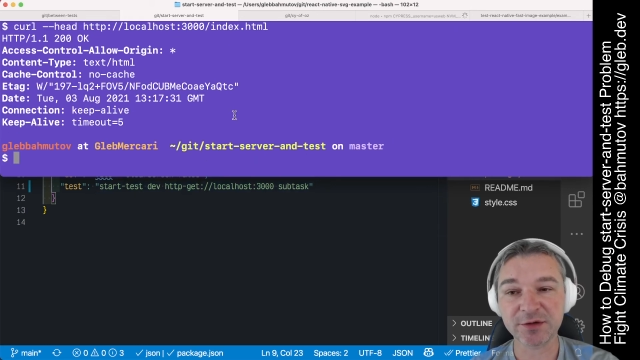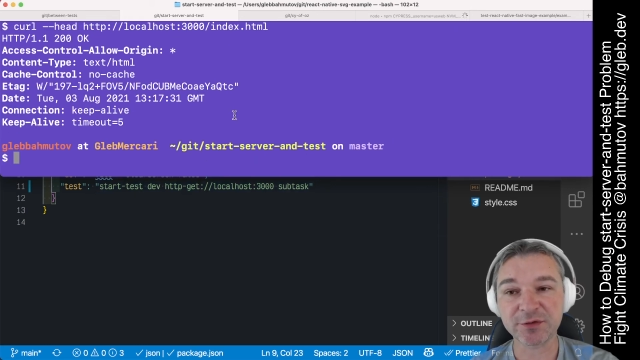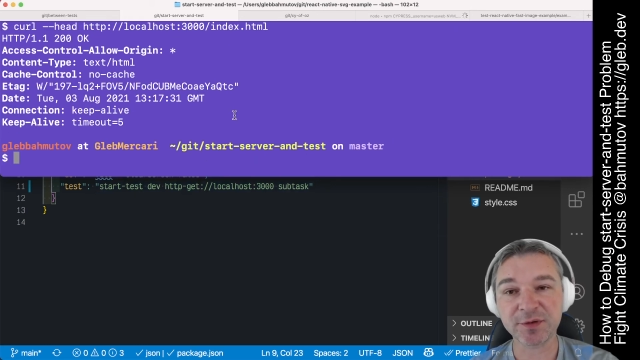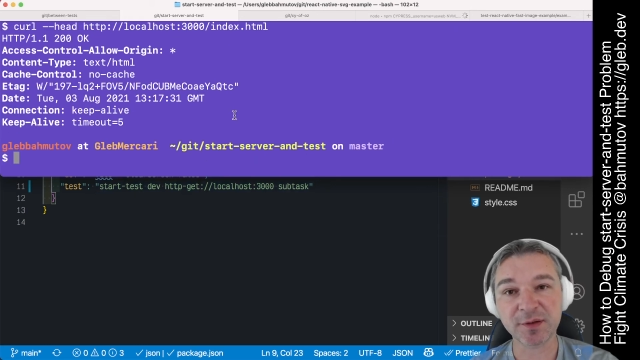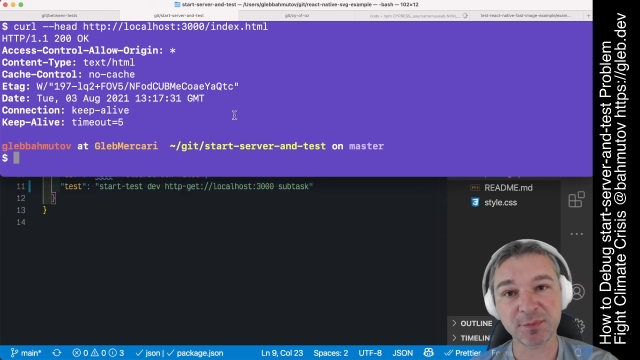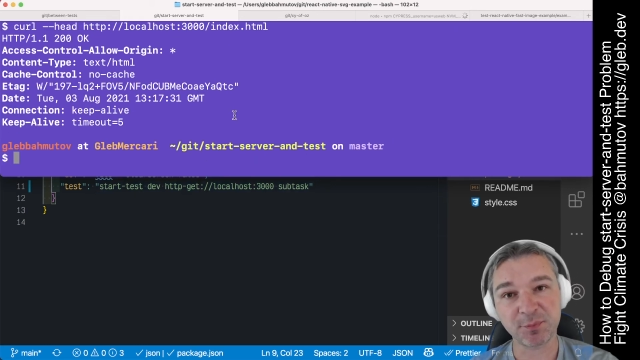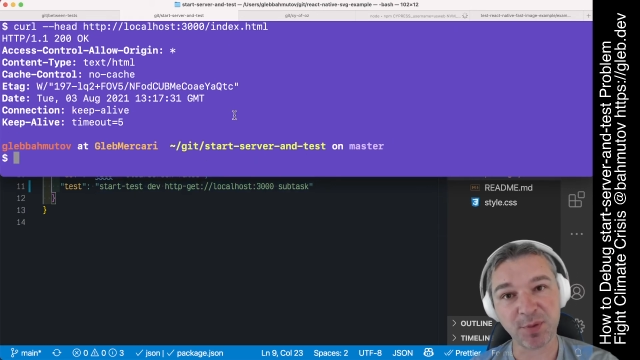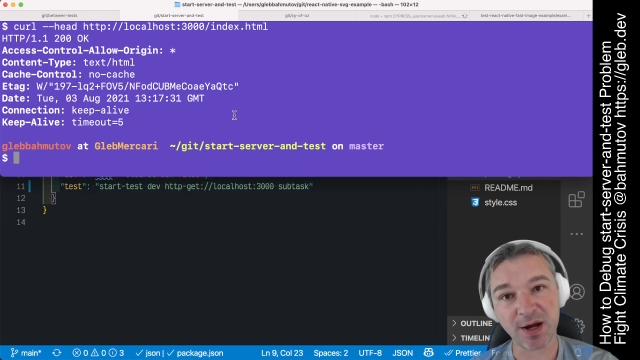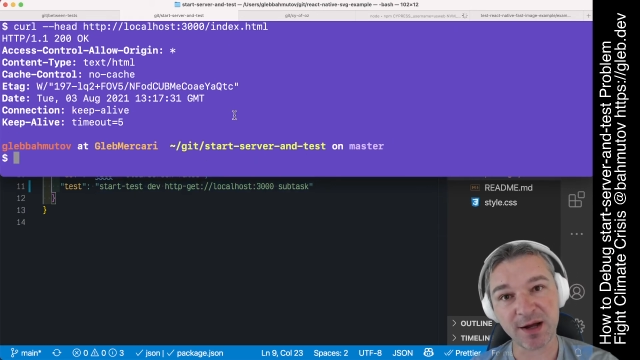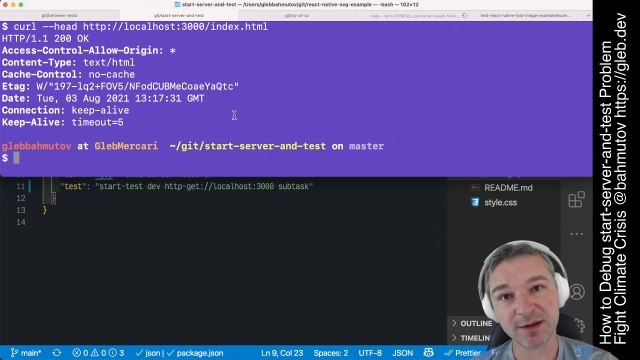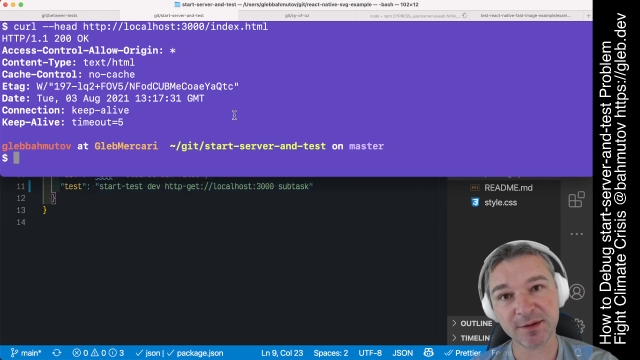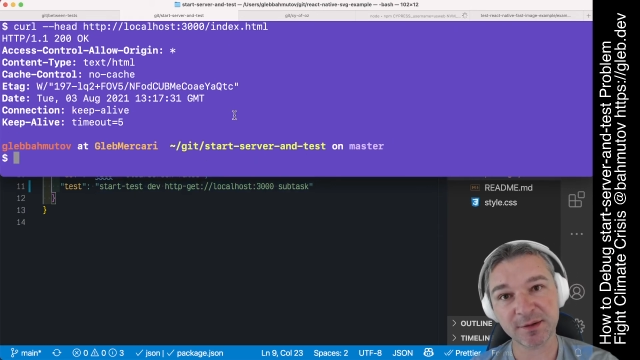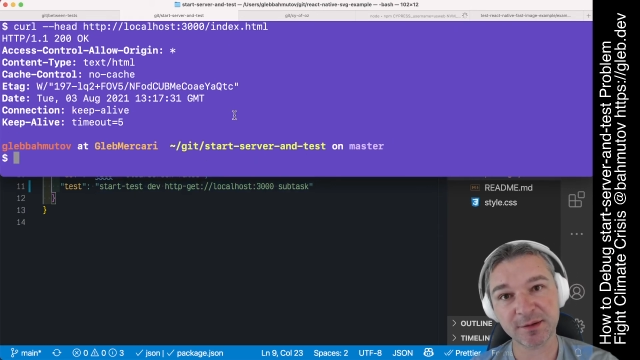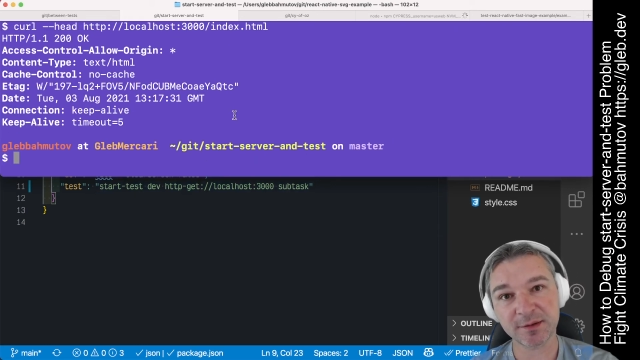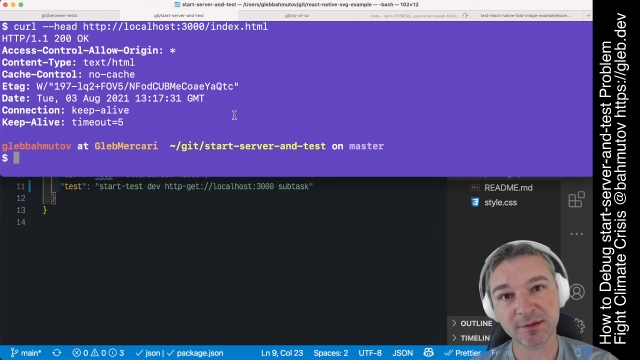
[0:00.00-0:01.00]

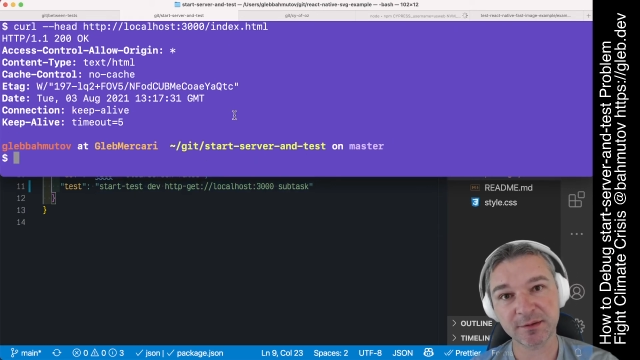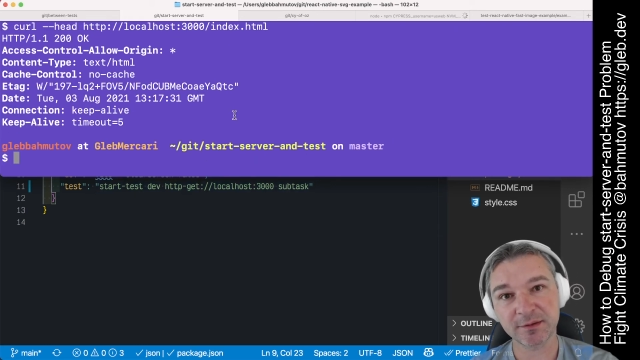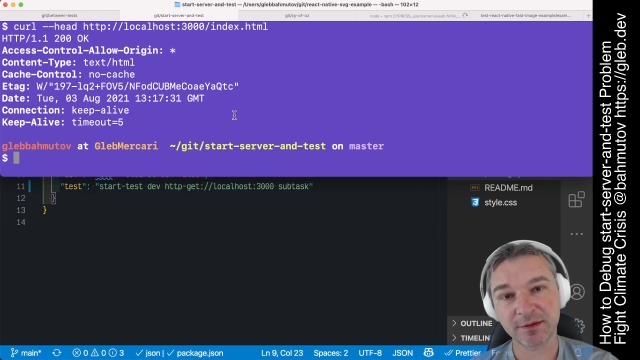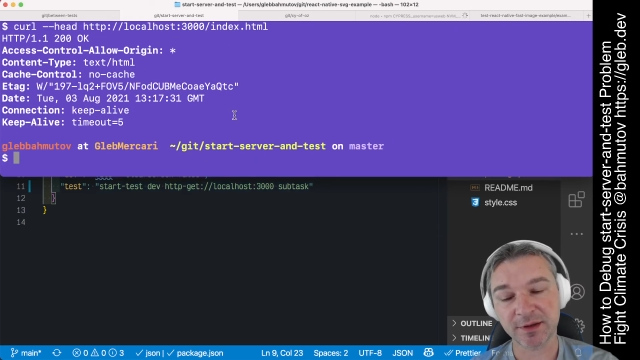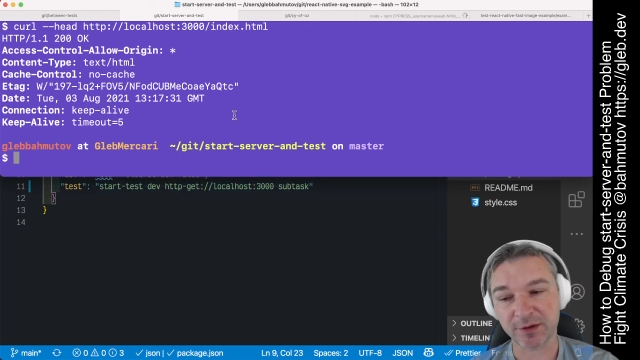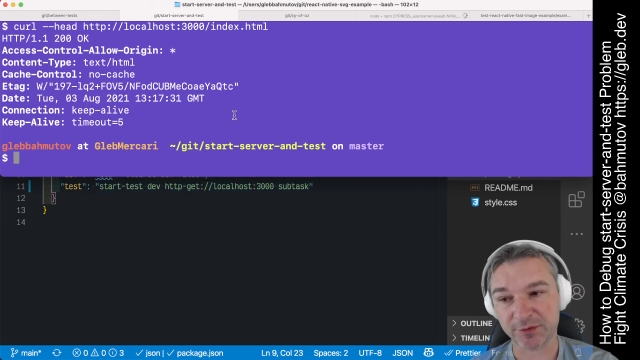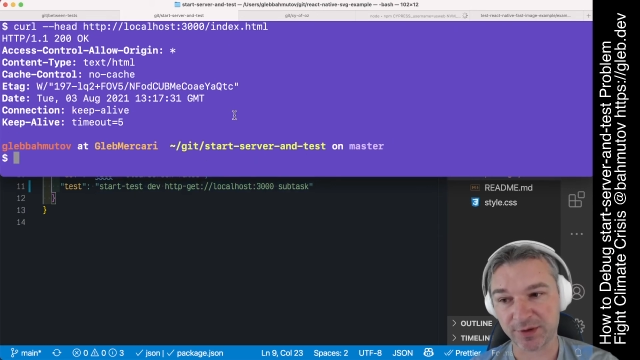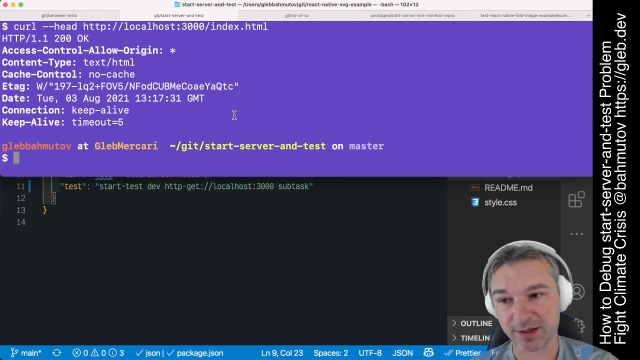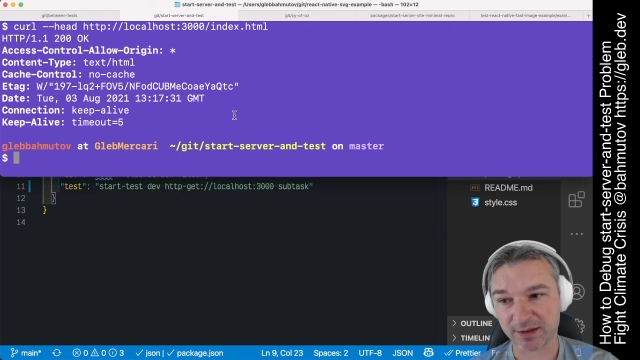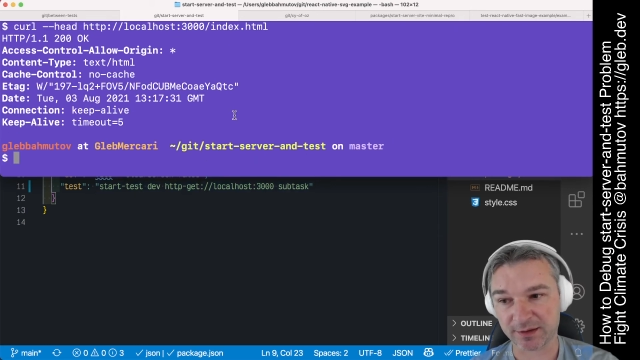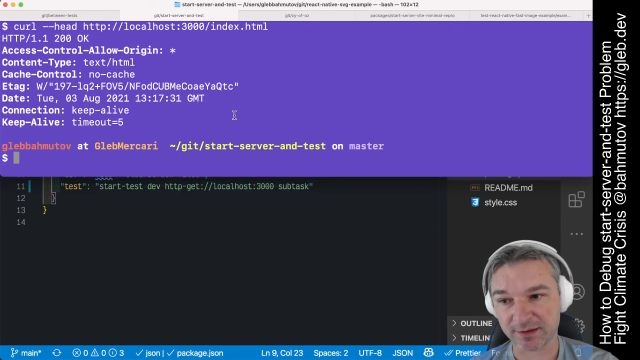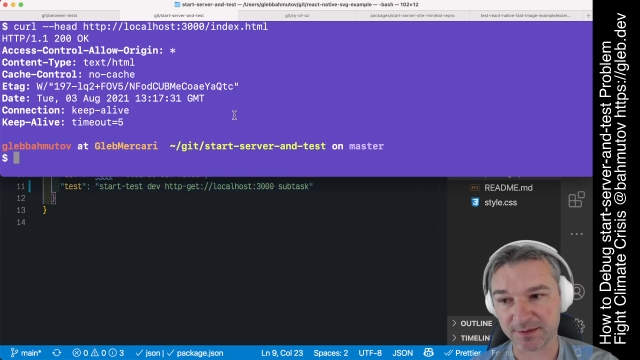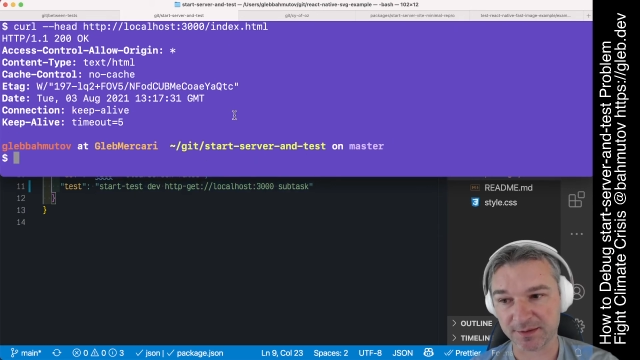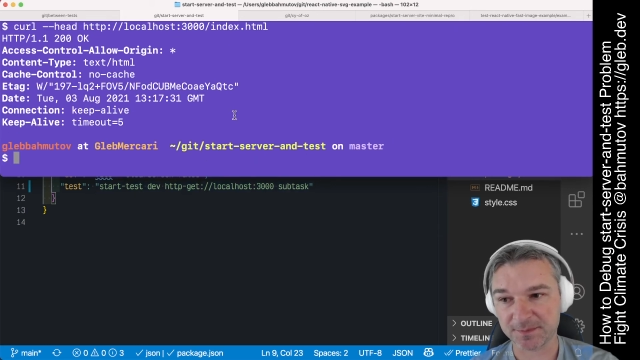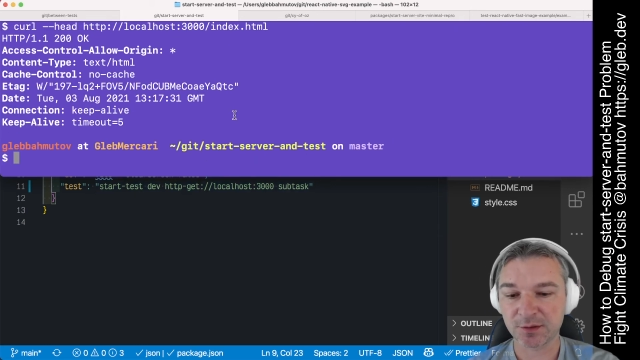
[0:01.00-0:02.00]
responds
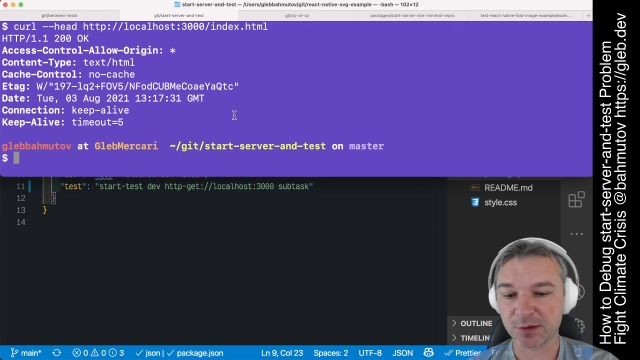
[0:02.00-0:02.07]
correctly.